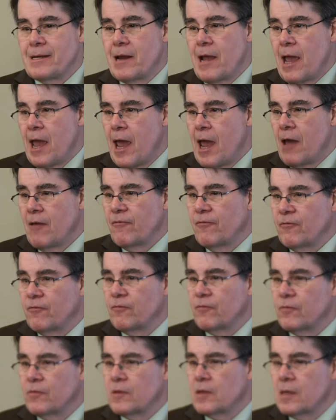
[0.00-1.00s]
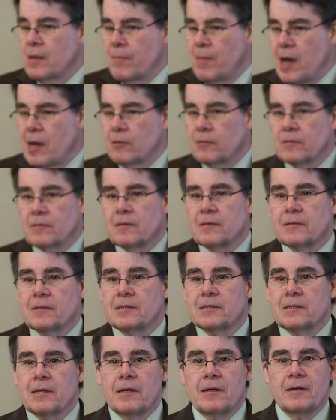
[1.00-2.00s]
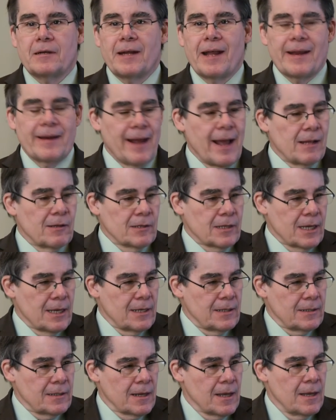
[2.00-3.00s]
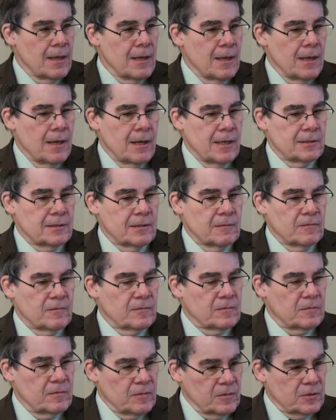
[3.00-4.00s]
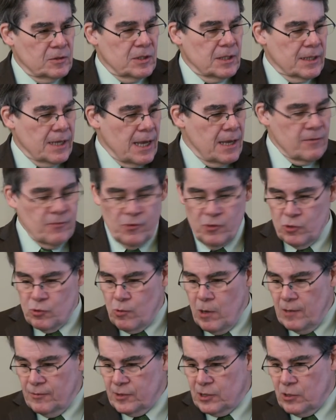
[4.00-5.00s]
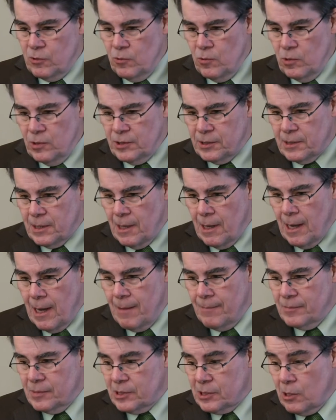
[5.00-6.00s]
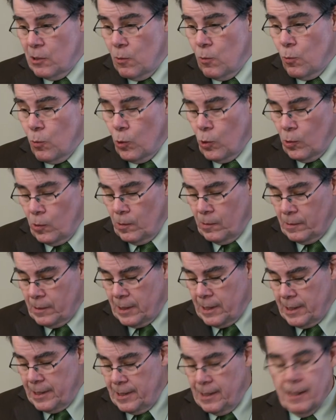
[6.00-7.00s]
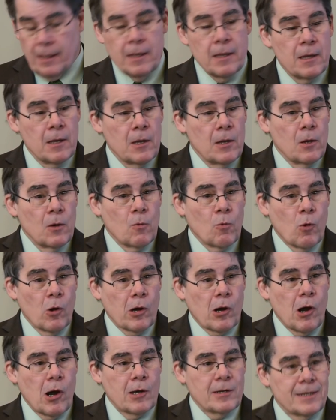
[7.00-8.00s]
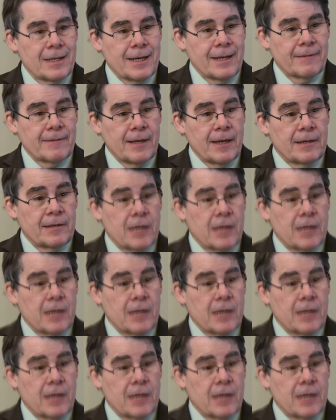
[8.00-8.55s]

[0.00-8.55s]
half the amount that the Senate had allocated to K through 12 schools. So we're going to work hard to get that